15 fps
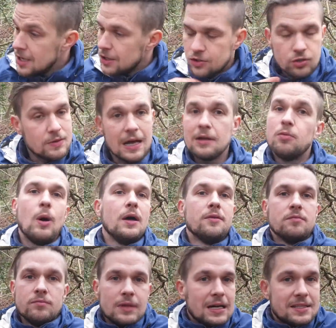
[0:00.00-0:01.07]
So
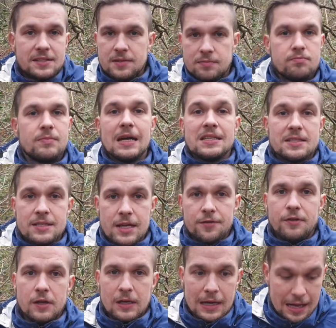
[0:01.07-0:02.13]
that's
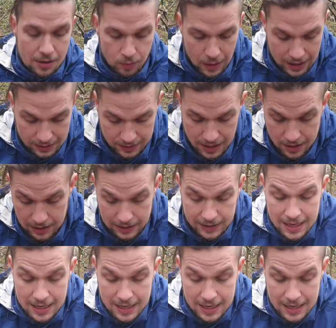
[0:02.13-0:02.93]
definitely a wild garlic.